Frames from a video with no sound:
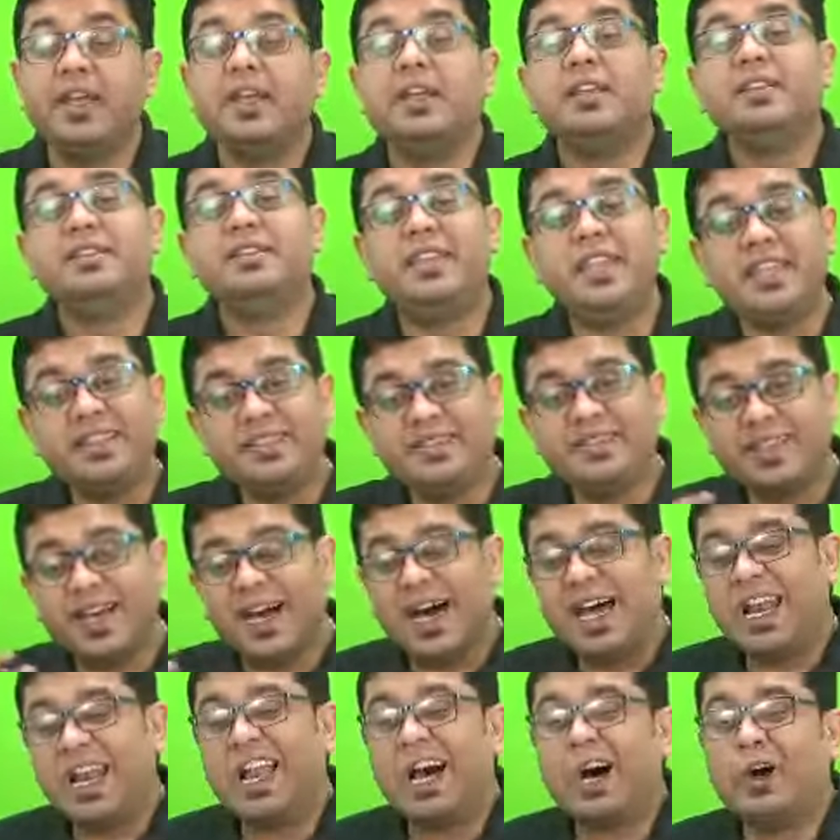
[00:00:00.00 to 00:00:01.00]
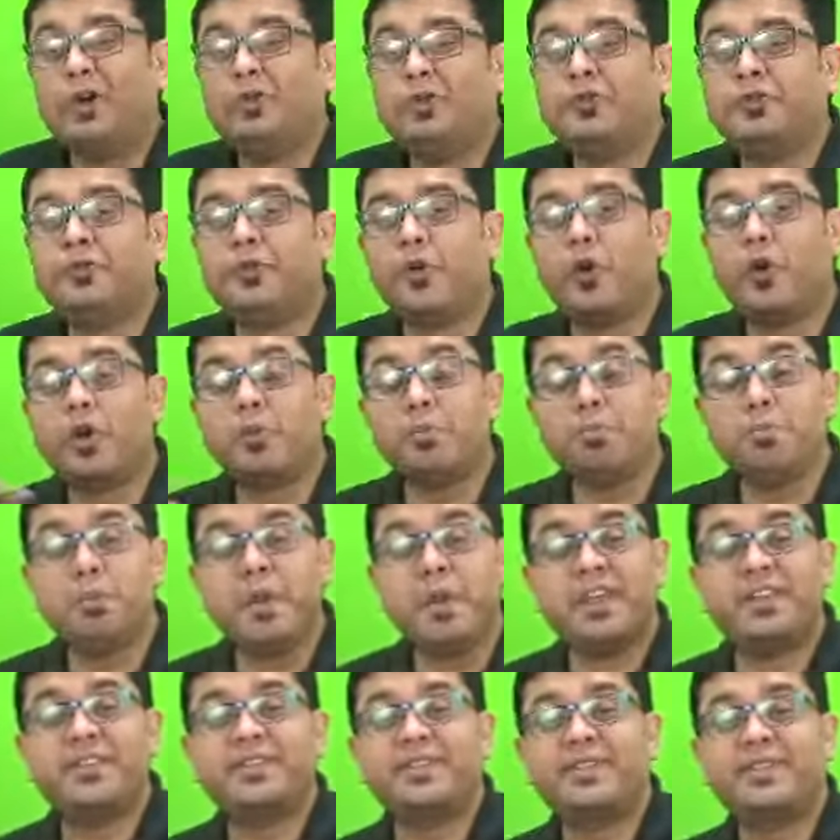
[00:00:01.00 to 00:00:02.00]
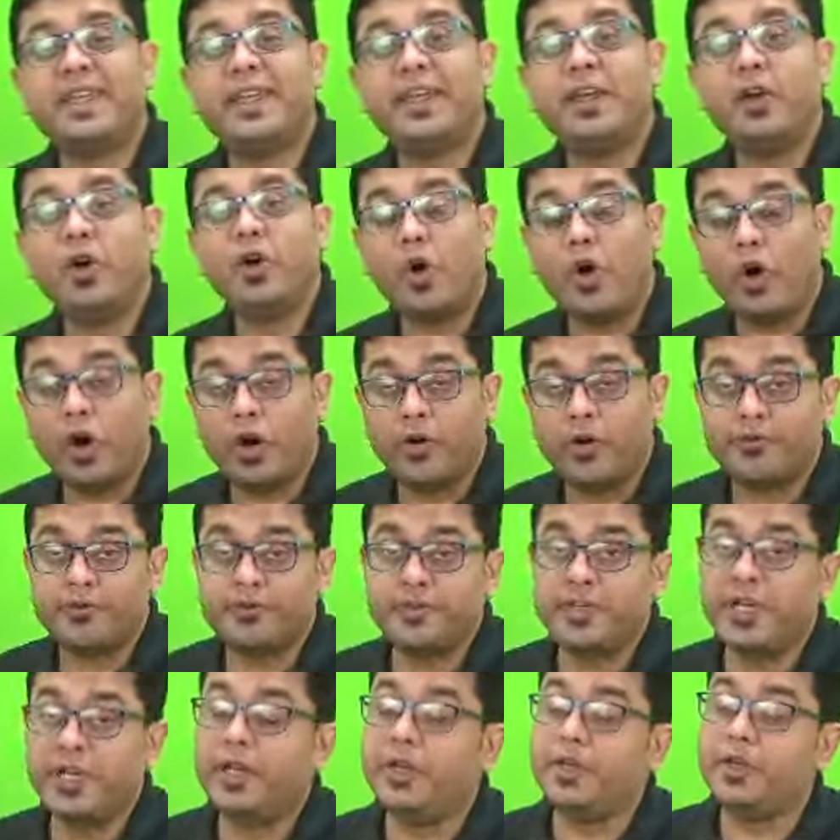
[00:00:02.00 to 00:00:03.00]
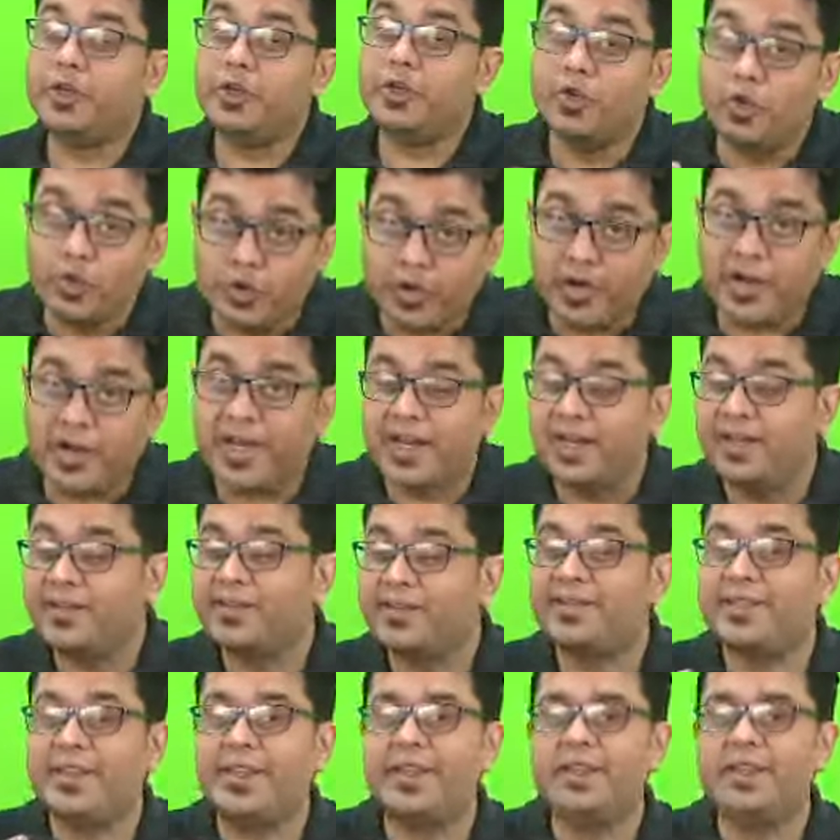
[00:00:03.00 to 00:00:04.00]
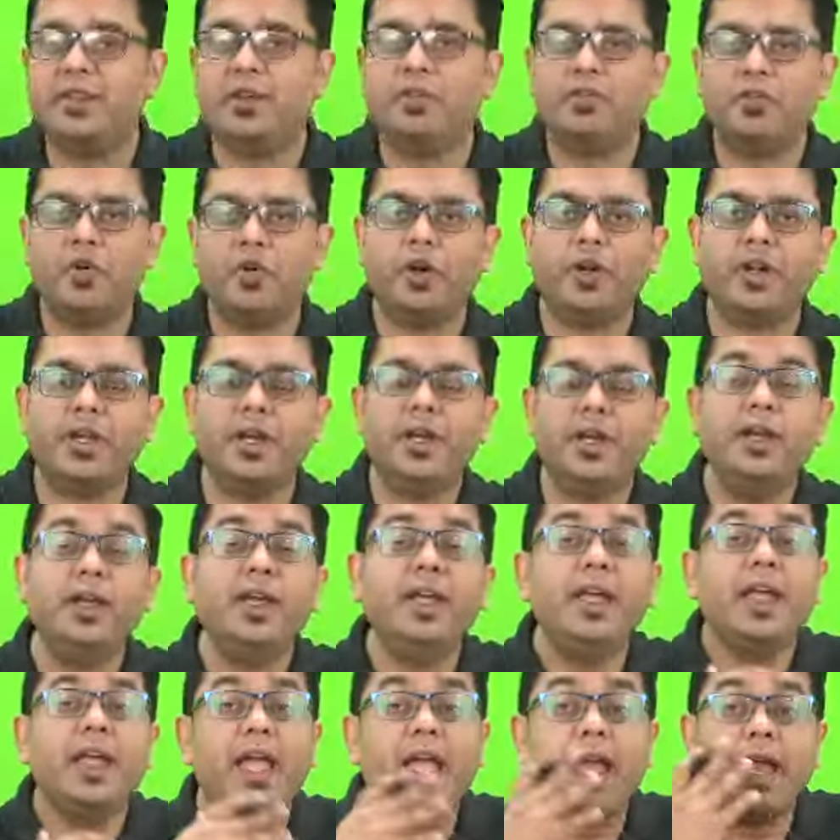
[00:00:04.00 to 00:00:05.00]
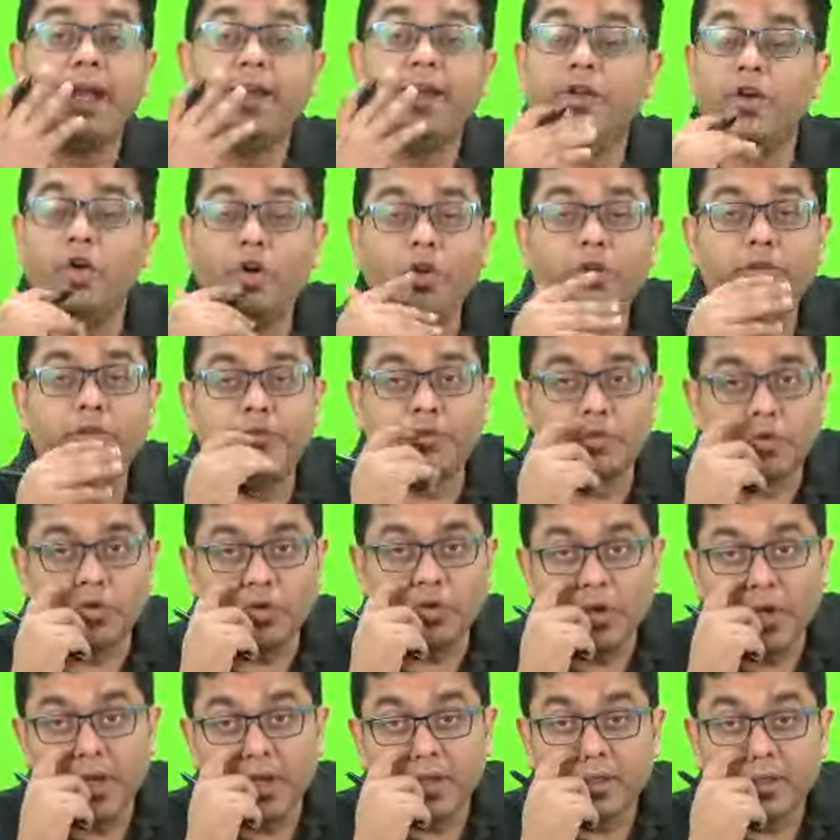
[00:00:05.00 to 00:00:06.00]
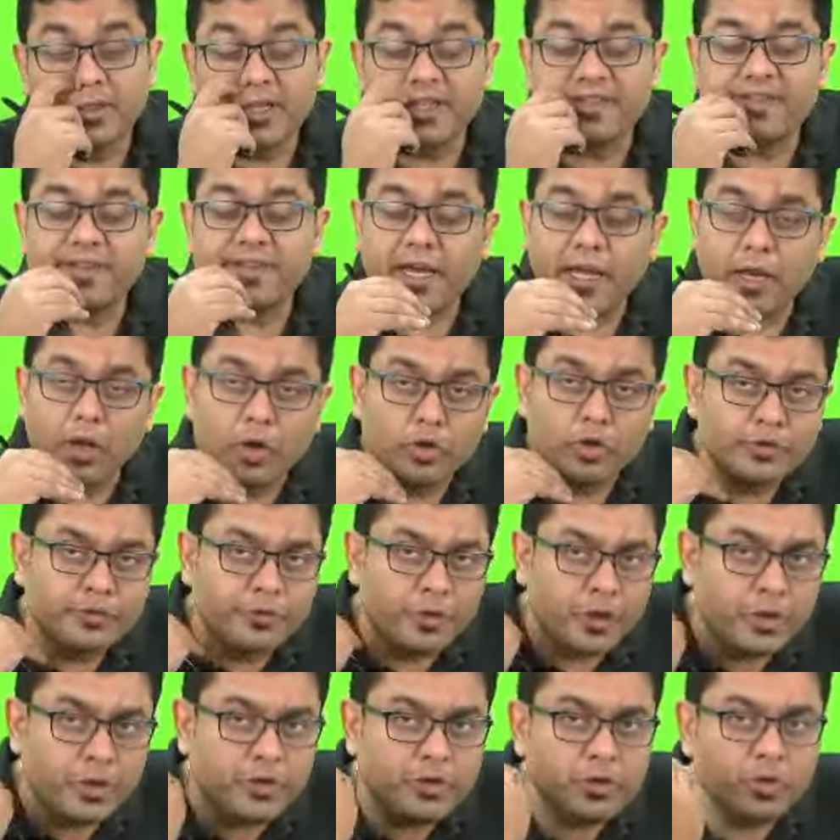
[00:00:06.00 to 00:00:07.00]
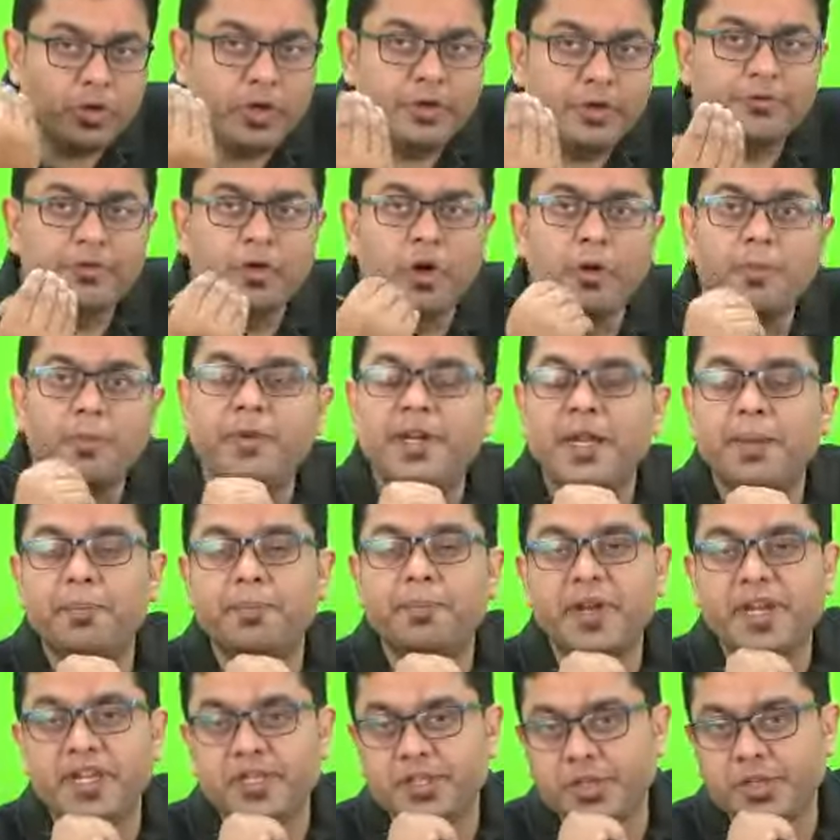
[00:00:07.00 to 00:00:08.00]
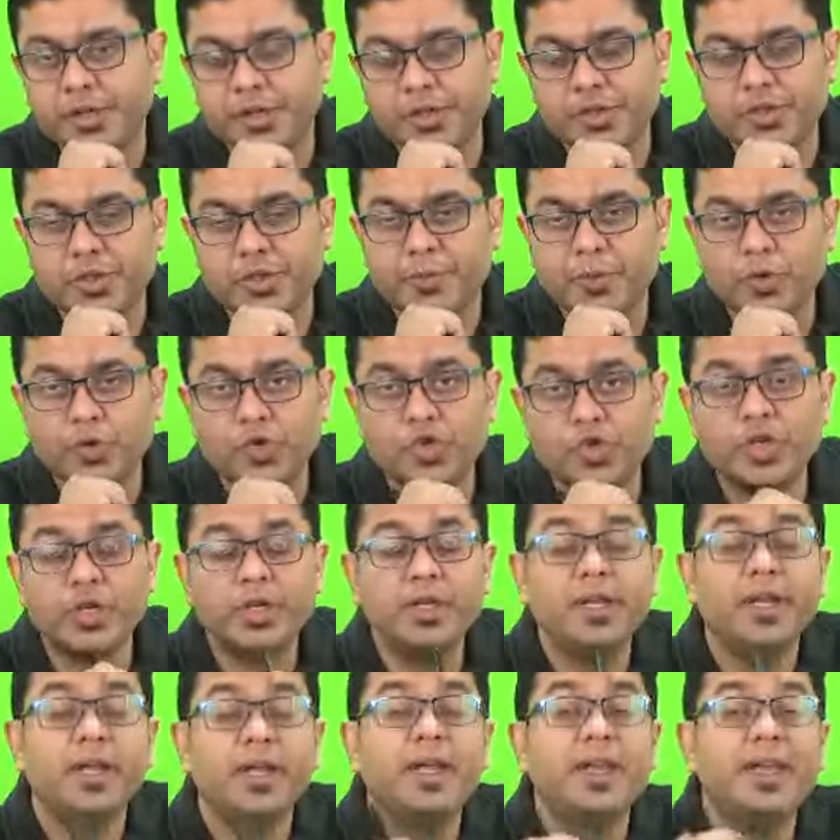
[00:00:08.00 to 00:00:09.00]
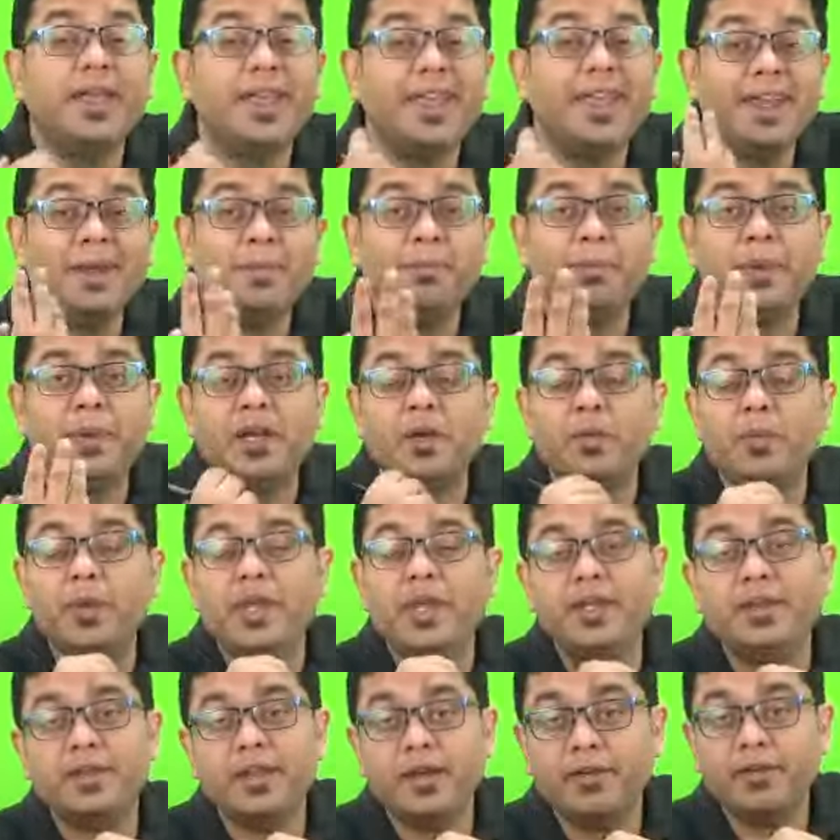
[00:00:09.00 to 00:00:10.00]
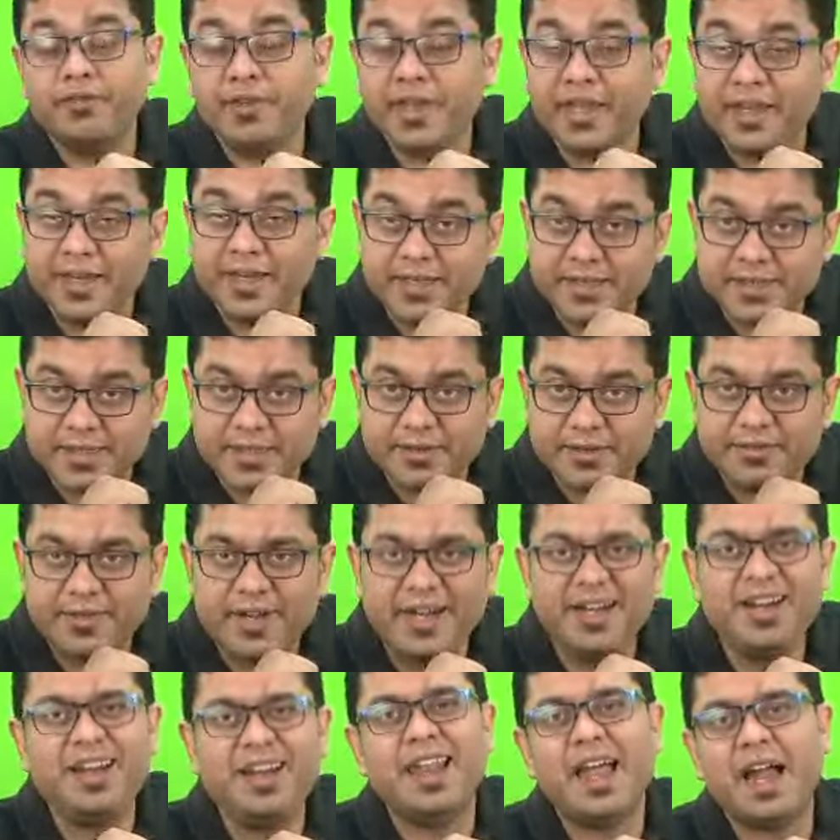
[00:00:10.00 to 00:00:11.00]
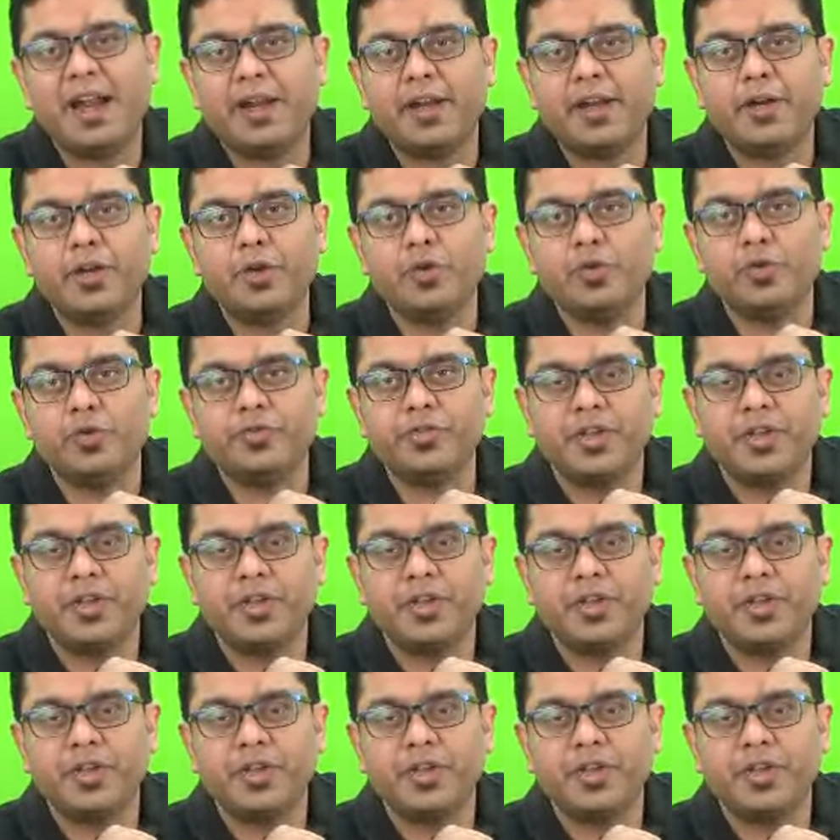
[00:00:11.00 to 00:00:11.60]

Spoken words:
This allows for mixing of the nutrients in the water, and also this allows for uniform temperature distribution in between the various different latitudes.